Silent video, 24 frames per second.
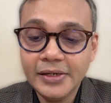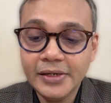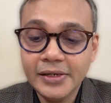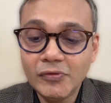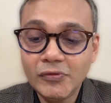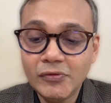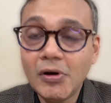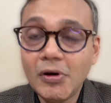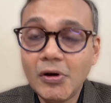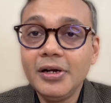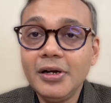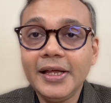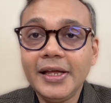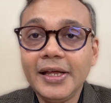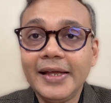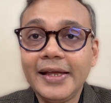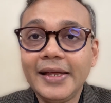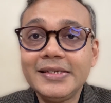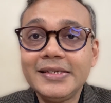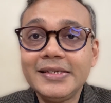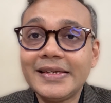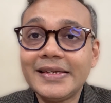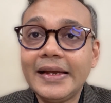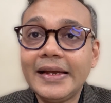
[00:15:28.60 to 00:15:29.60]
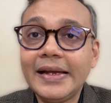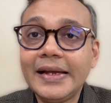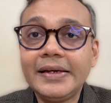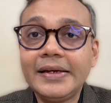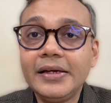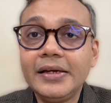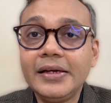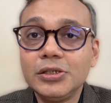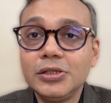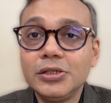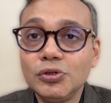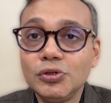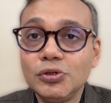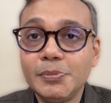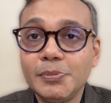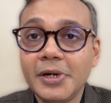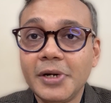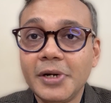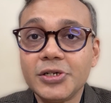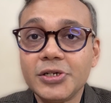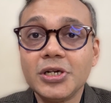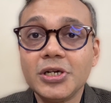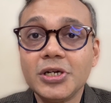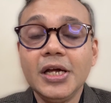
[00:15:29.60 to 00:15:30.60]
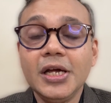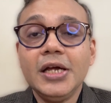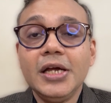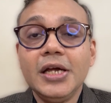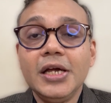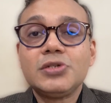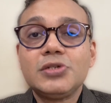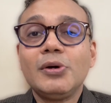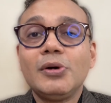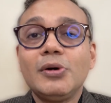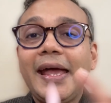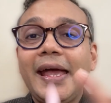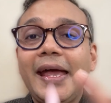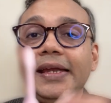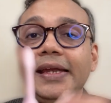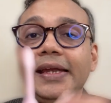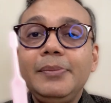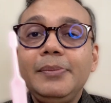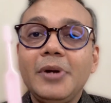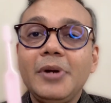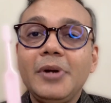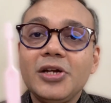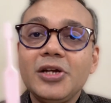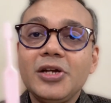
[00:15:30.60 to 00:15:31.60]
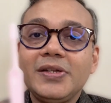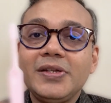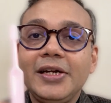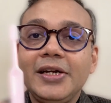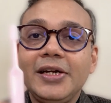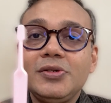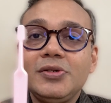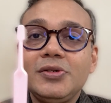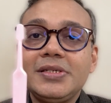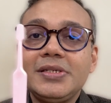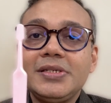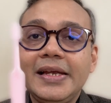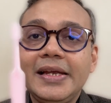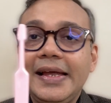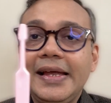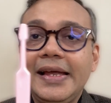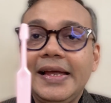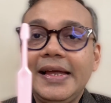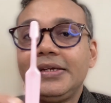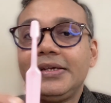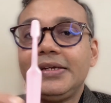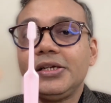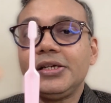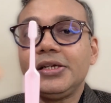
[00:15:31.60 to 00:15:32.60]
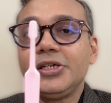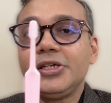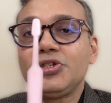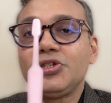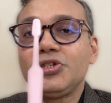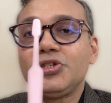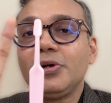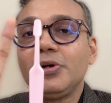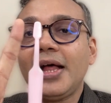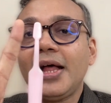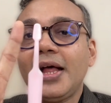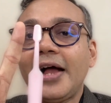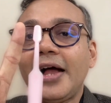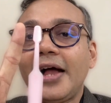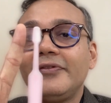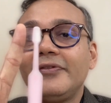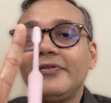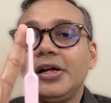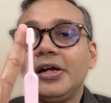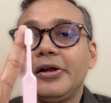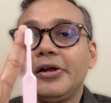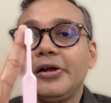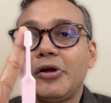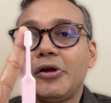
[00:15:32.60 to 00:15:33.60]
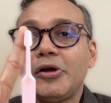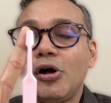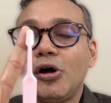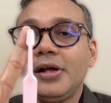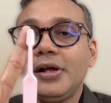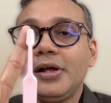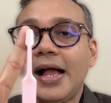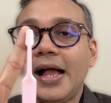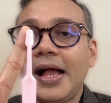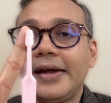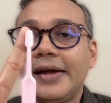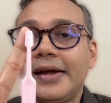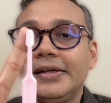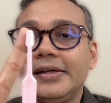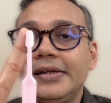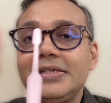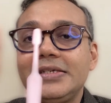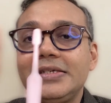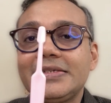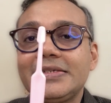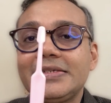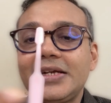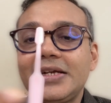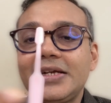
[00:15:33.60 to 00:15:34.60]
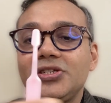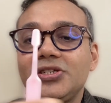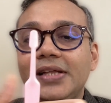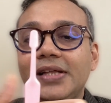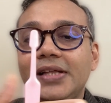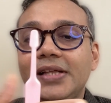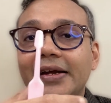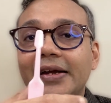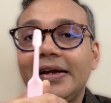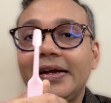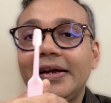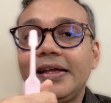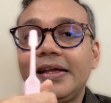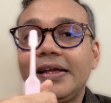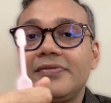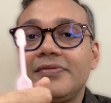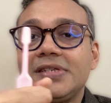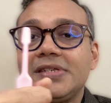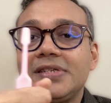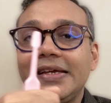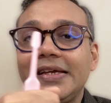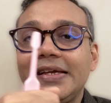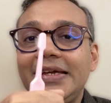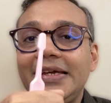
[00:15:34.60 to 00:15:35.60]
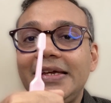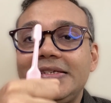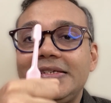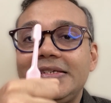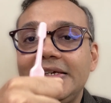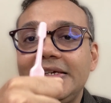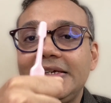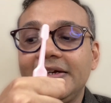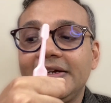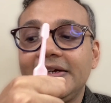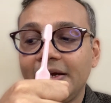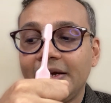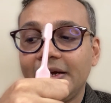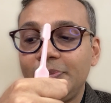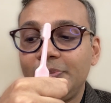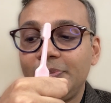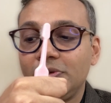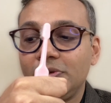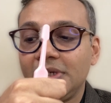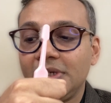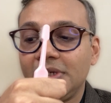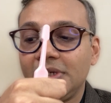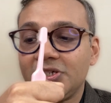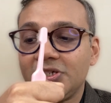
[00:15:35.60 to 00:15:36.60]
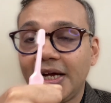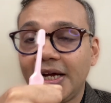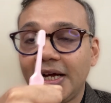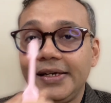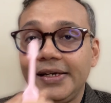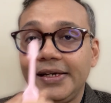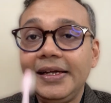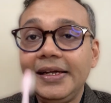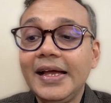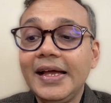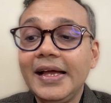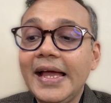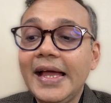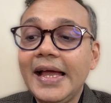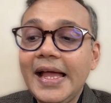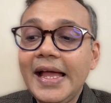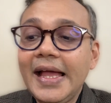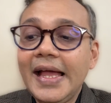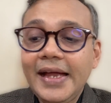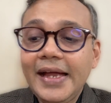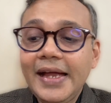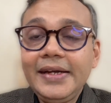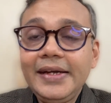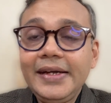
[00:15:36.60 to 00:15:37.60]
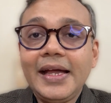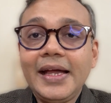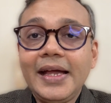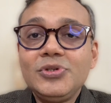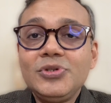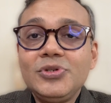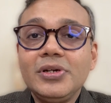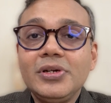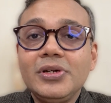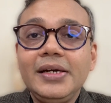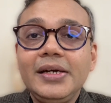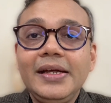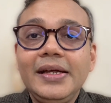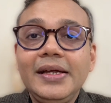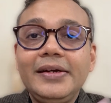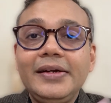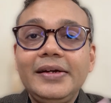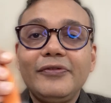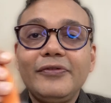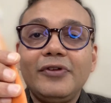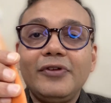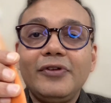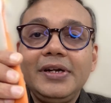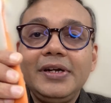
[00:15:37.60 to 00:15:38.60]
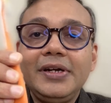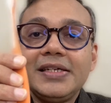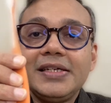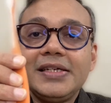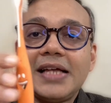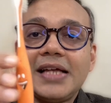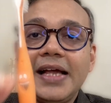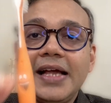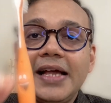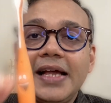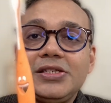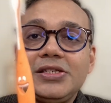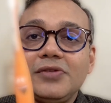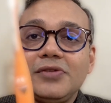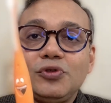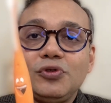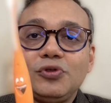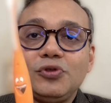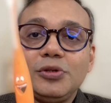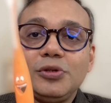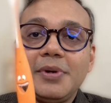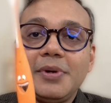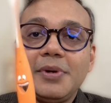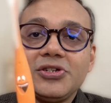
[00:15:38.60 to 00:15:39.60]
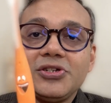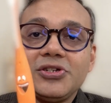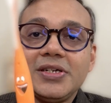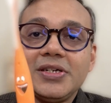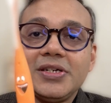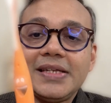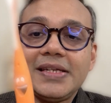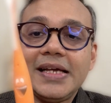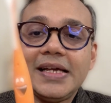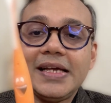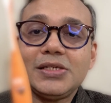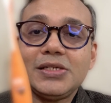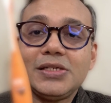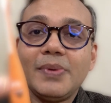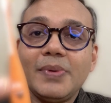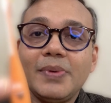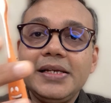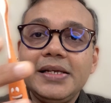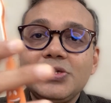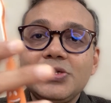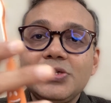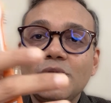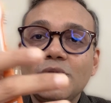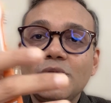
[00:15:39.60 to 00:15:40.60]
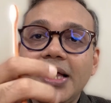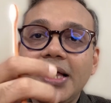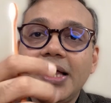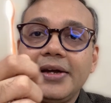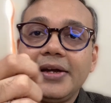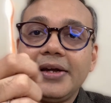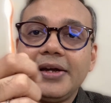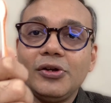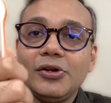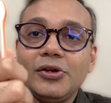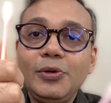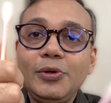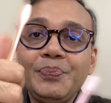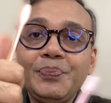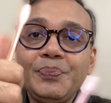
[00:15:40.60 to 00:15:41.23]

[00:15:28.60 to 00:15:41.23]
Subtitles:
involved in selecting a toothbrush. So any brush that you select, it should have a long handle such that it gives an easy grip to the child. At times you can take different designs of toothbrushes as well, so that